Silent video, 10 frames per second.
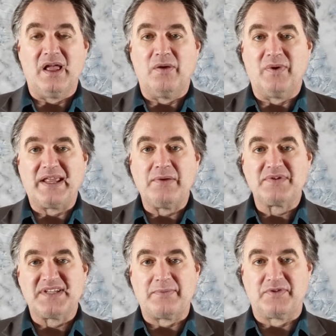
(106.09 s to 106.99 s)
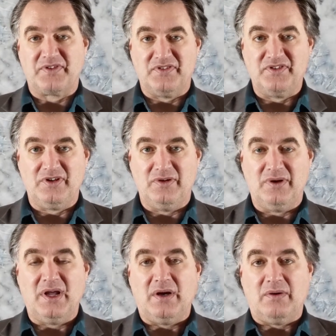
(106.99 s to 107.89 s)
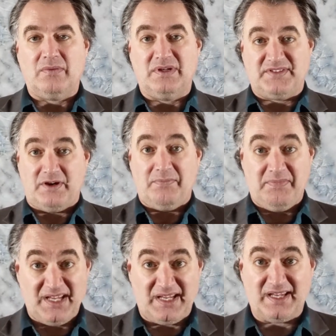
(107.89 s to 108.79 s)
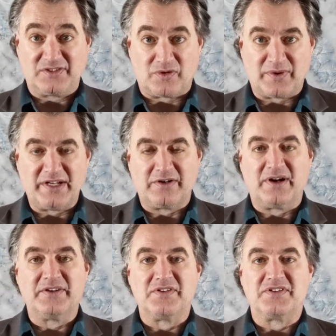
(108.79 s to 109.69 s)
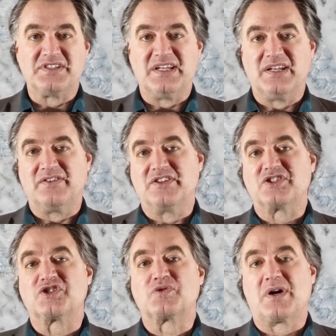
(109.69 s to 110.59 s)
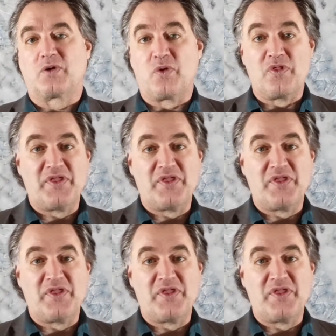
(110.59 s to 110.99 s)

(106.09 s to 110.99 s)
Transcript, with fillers: And what he was able to do was help me as a reader understand the struggle